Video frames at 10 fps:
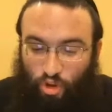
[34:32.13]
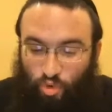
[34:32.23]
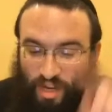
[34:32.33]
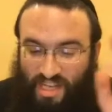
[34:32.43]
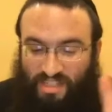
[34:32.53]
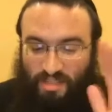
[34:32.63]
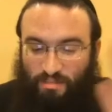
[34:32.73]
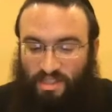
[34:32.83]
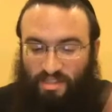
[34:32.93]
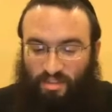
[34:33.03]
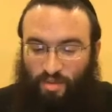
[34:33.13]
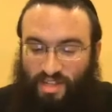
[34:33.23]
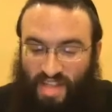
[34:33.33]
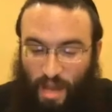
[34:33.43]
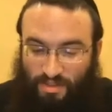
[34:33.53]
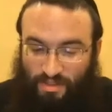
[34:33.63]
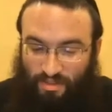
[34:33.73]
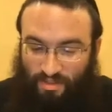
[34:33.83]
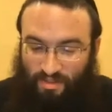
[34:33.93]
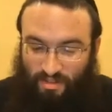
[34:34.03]
The greatest mania, the greatest
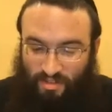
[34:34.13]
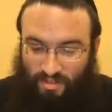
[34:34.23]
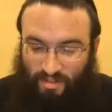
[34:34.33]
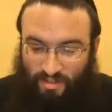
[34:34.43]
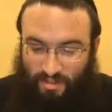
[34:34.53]
obstacle